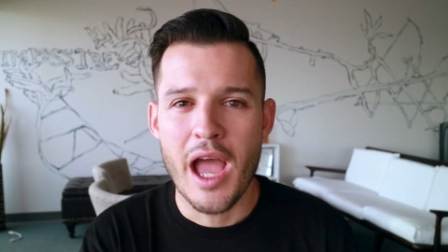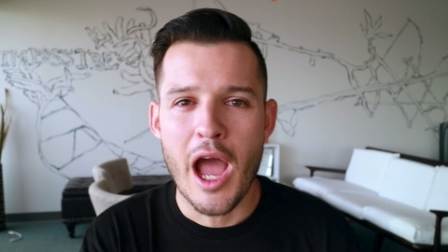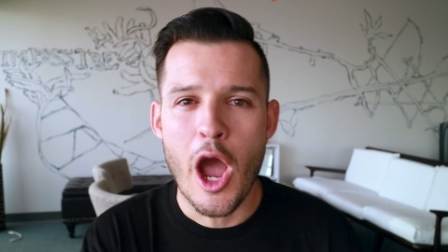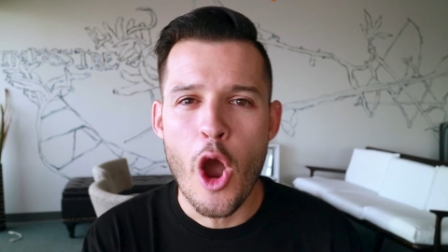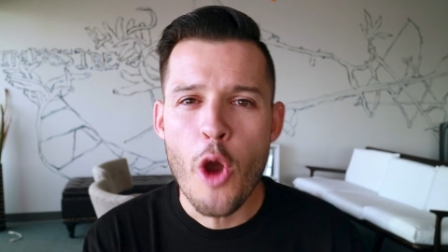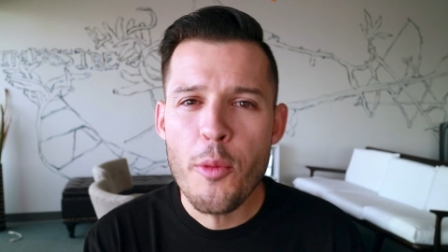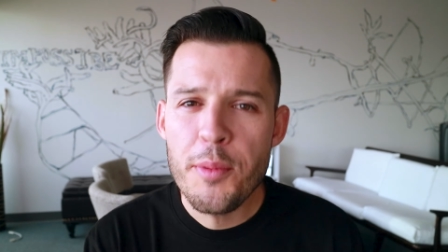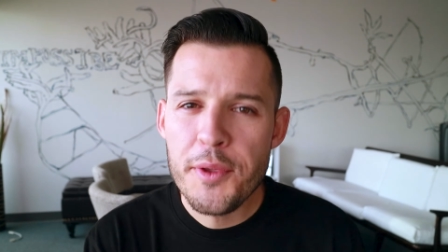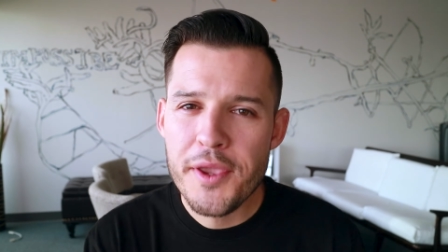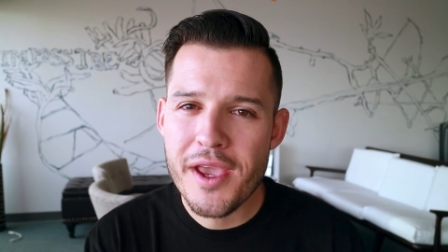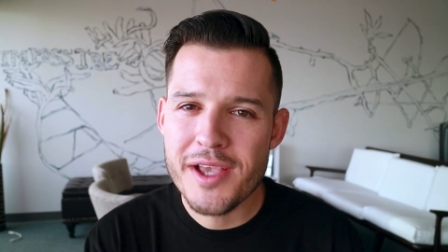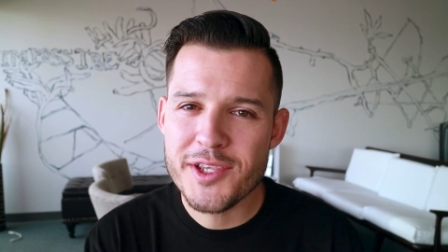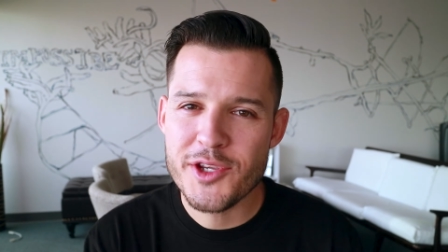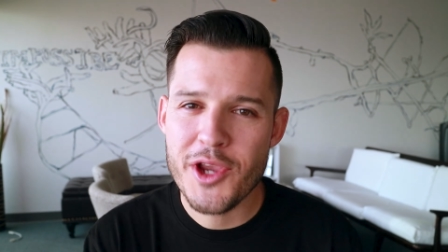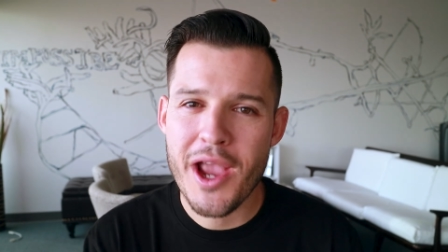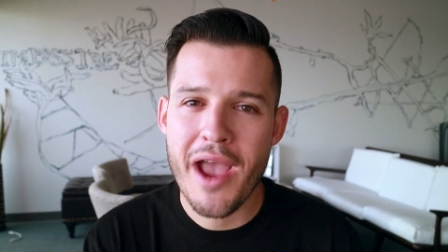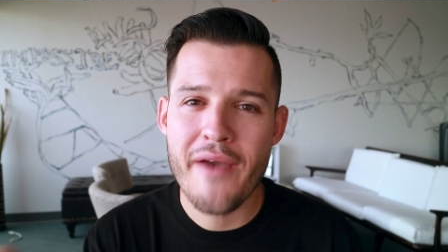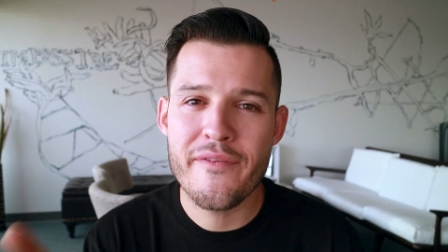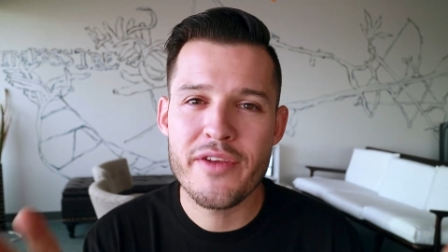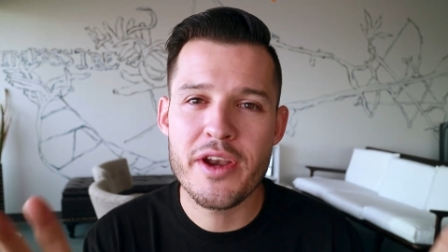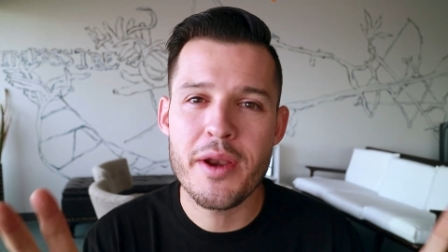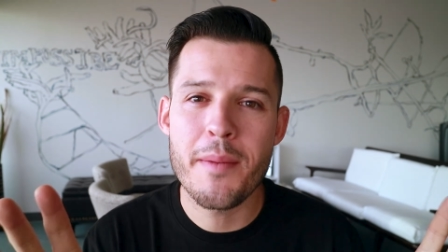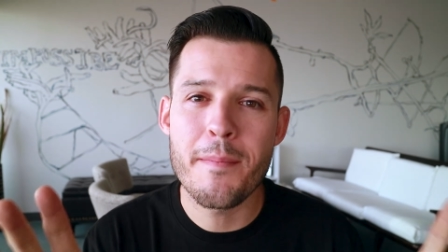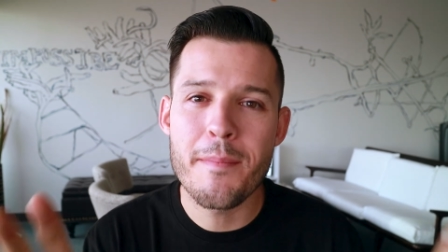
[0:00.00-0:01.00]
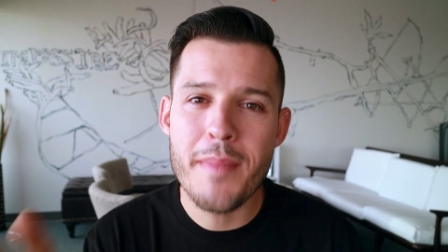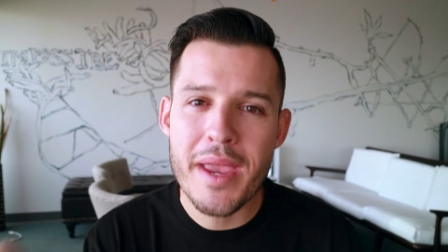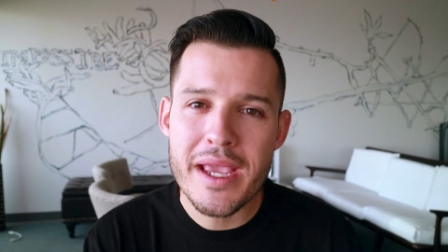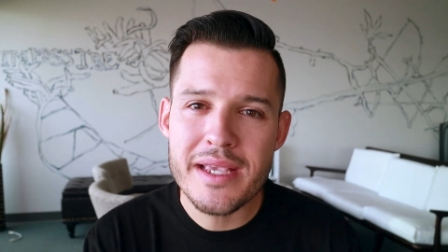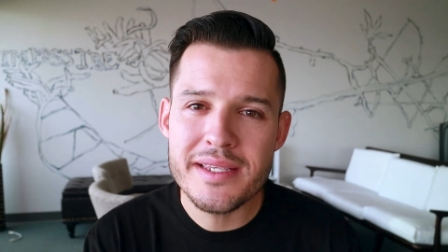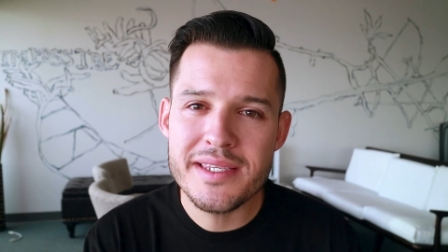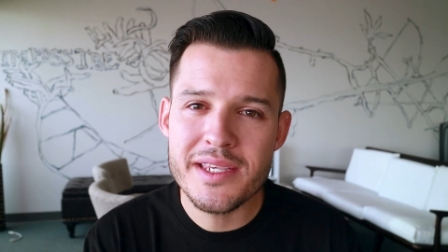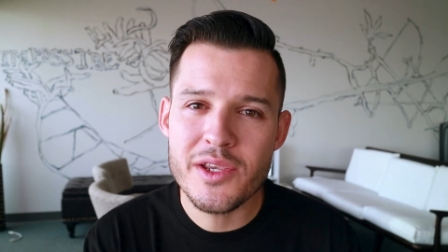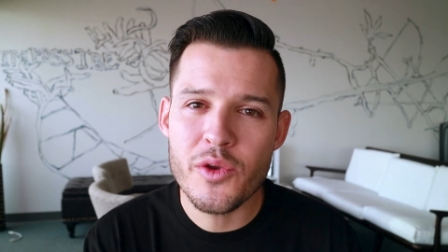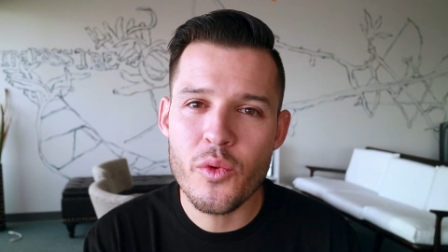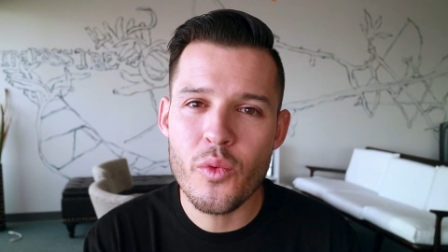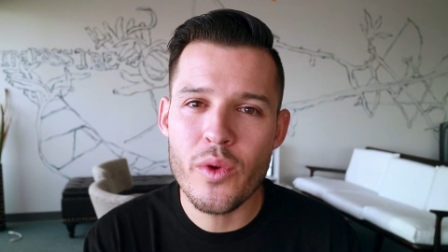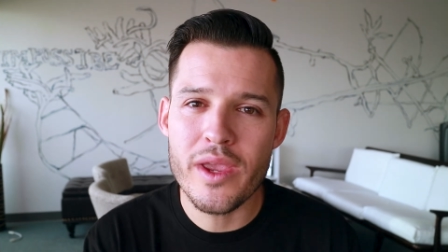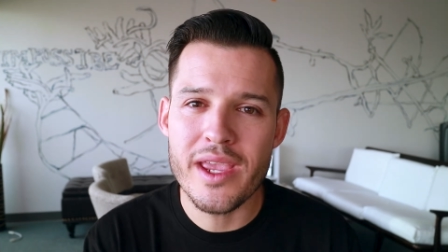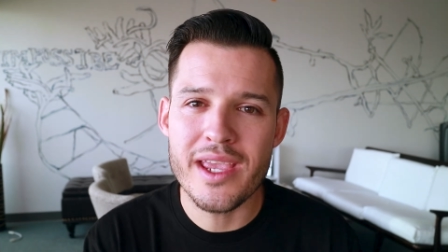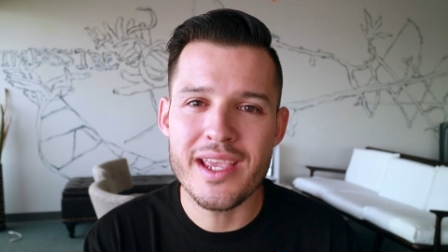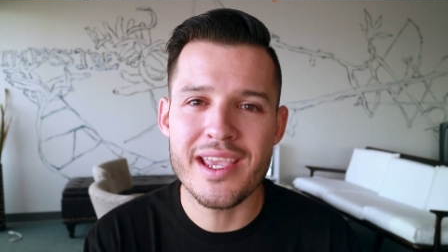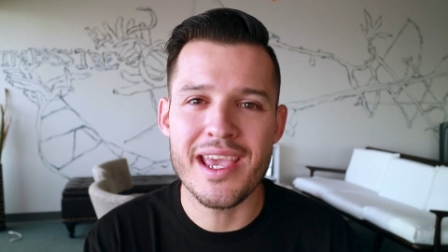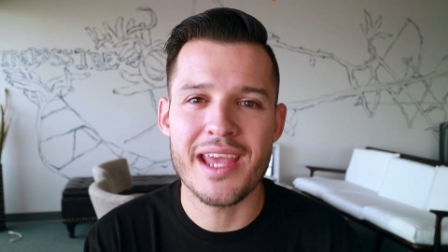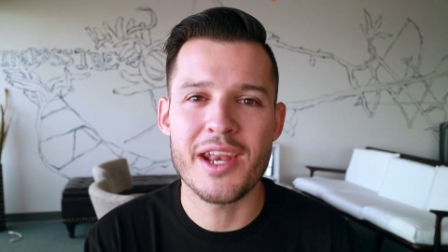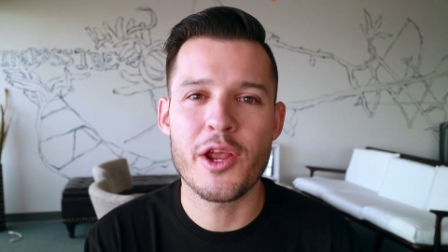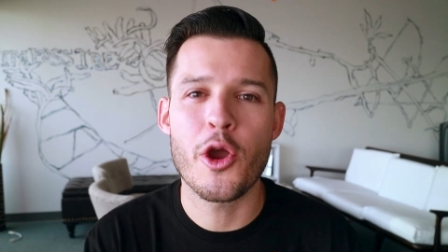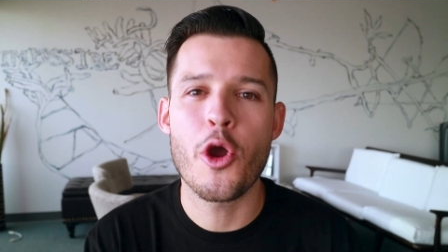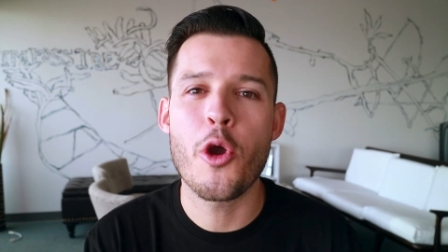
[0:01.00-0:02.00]
I hope you guys are having an amazing week
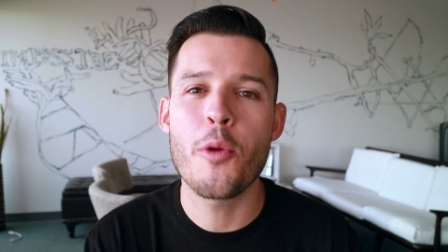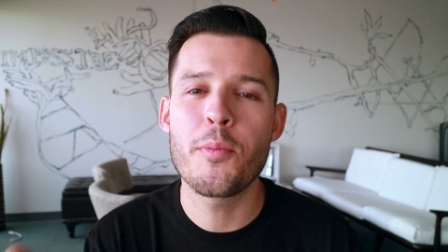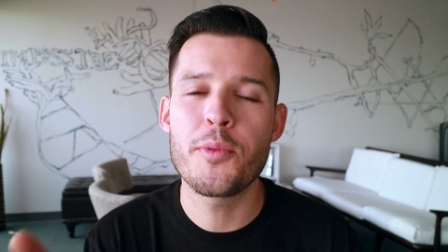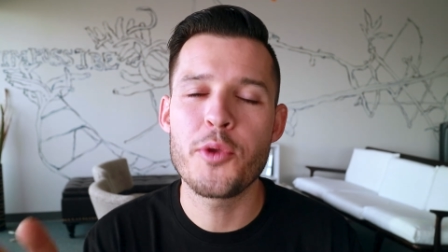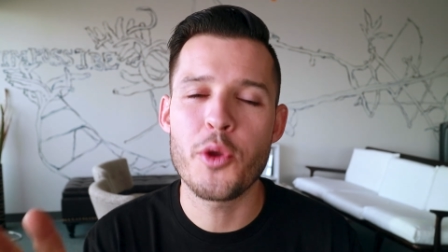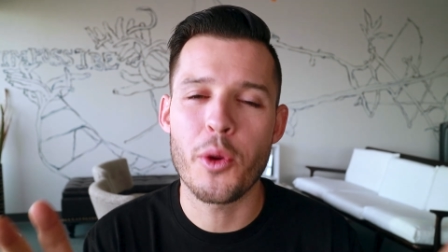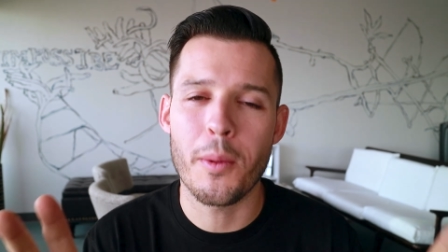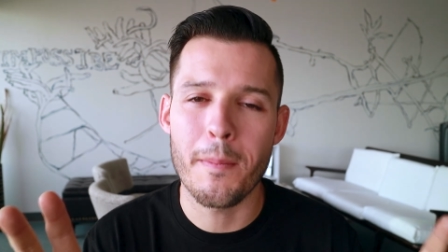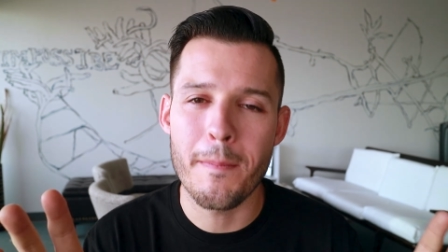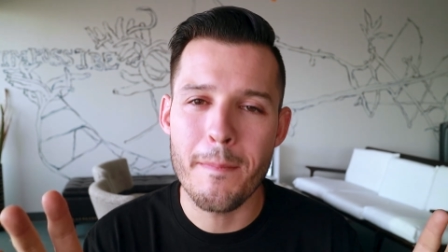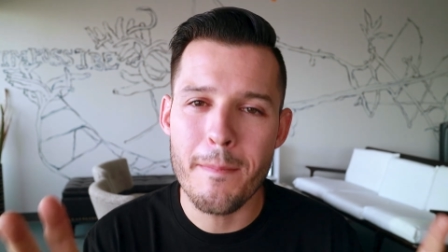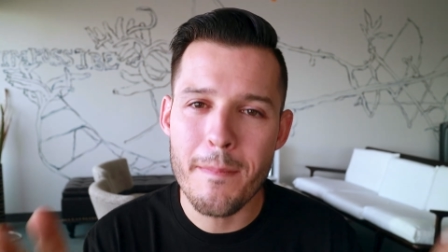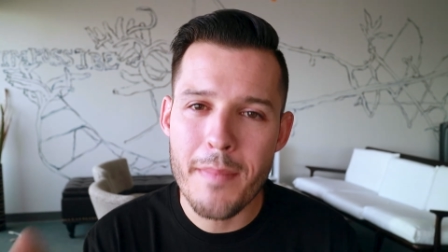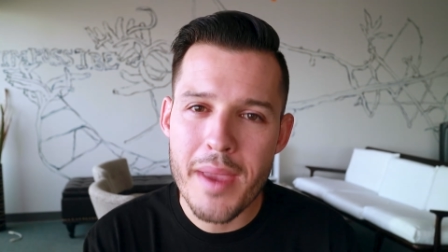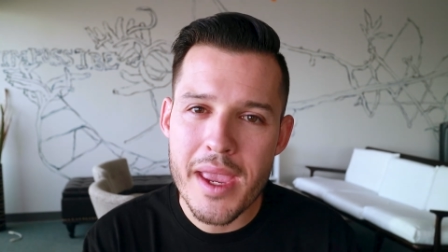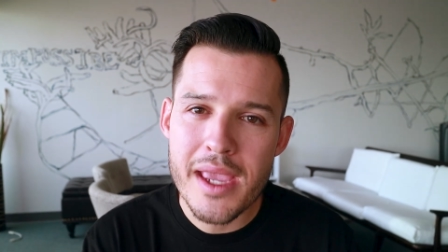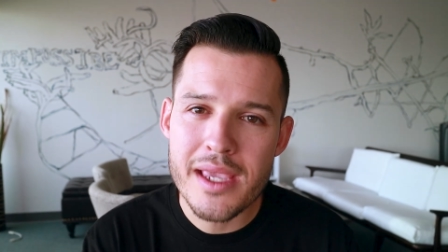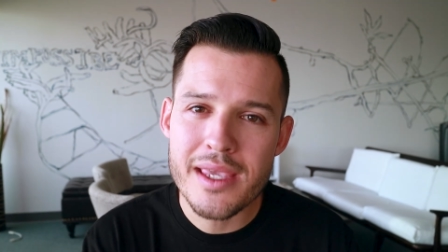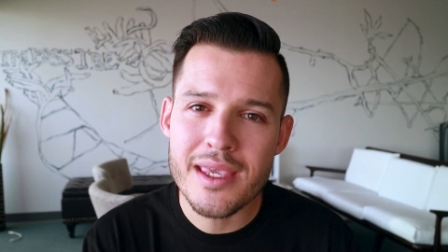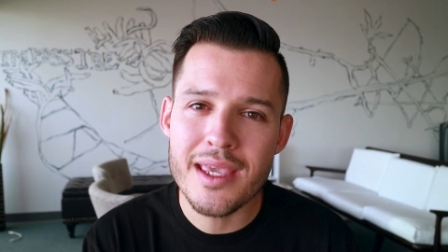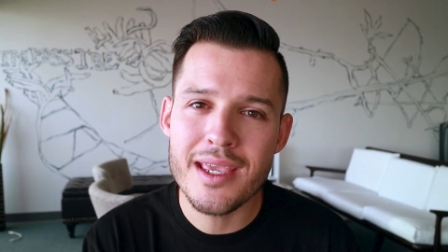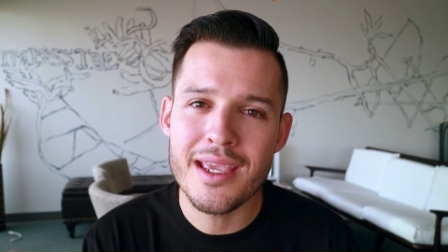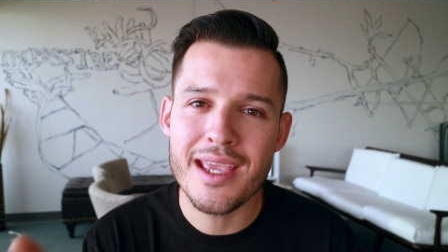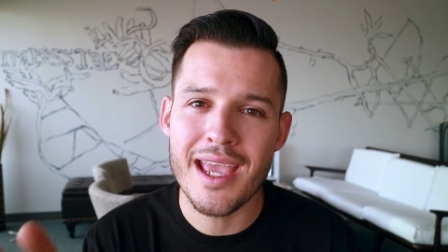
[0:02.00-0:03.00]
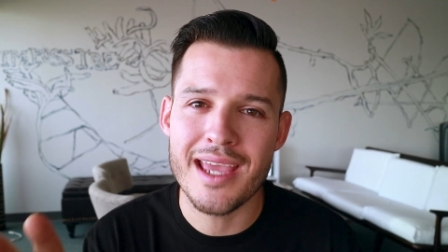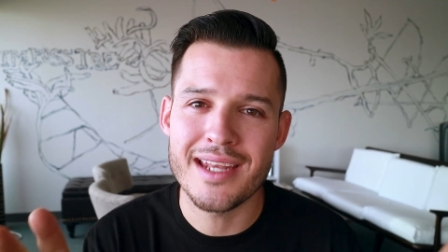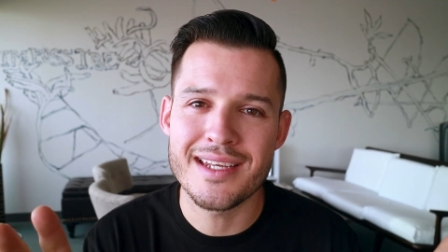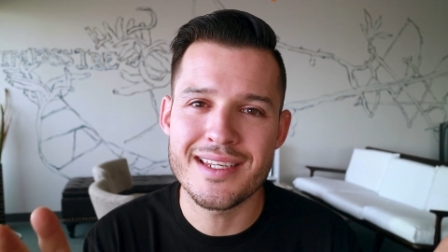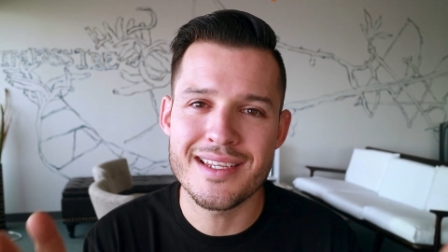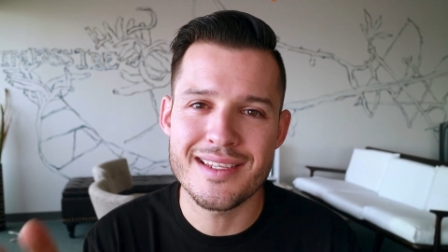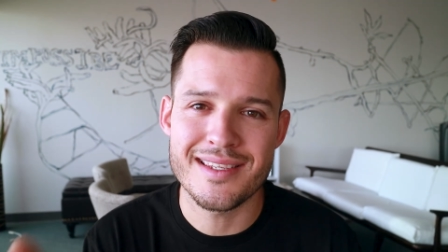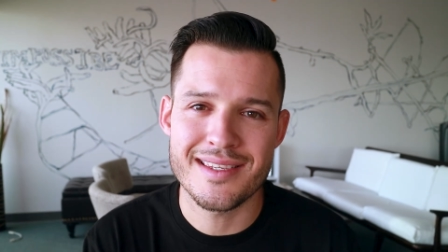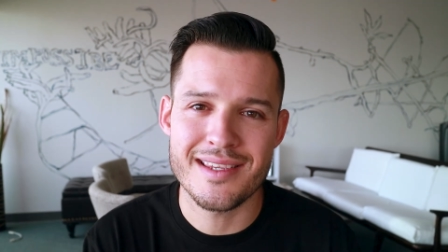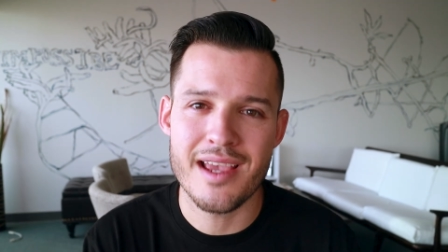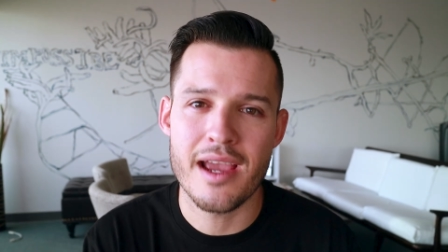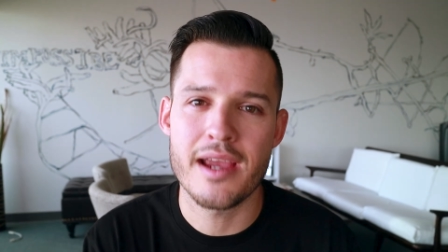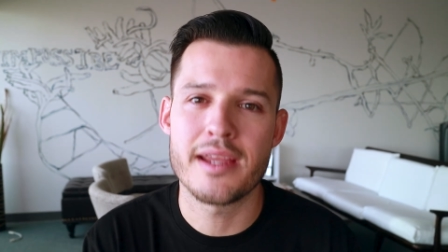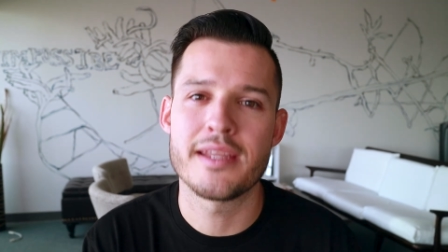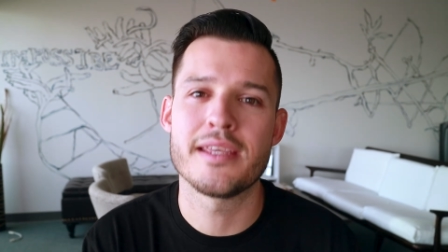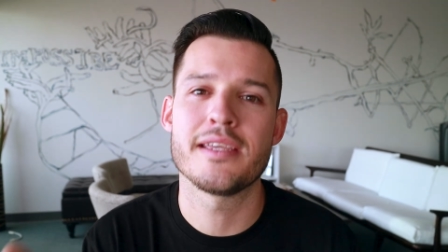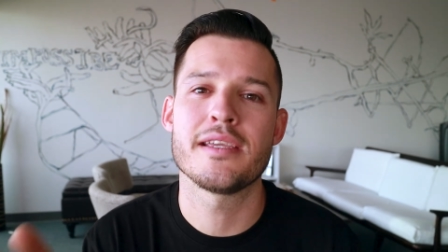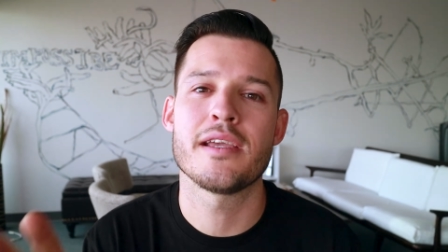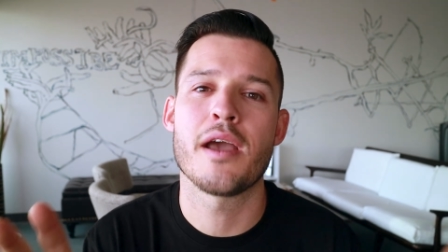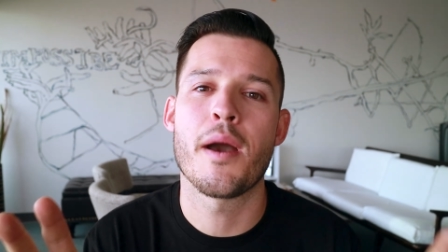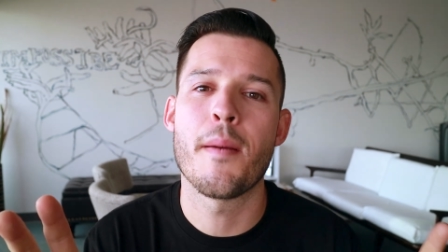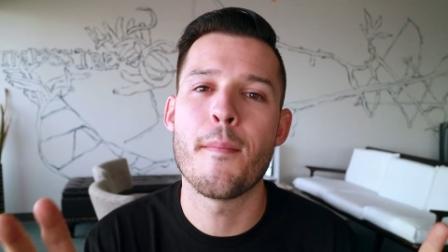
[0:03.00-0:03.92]
and I hope you are making and designing